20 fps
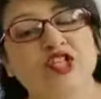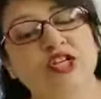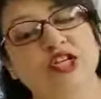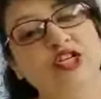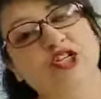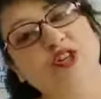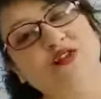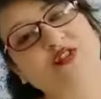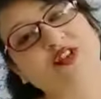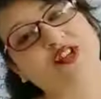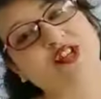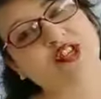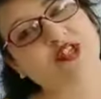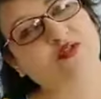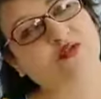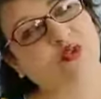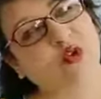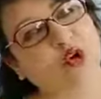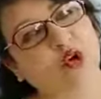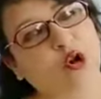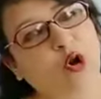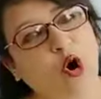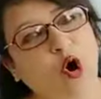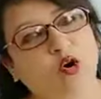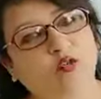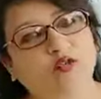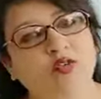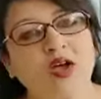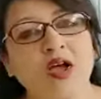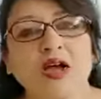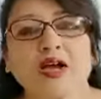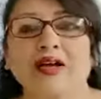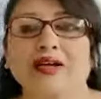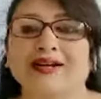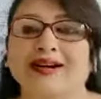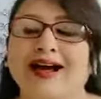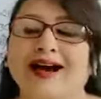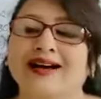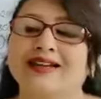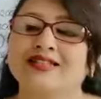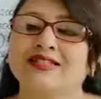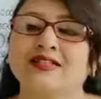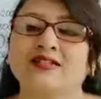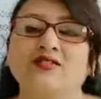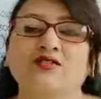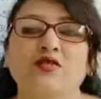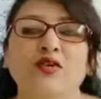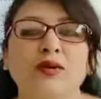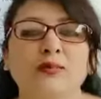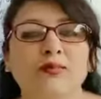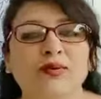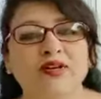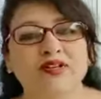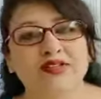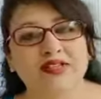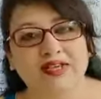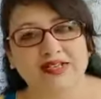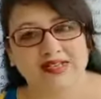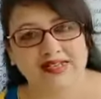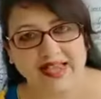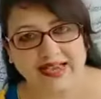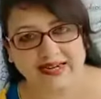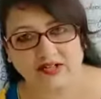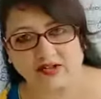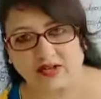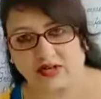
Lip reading: which is full of grass and creepers, etc.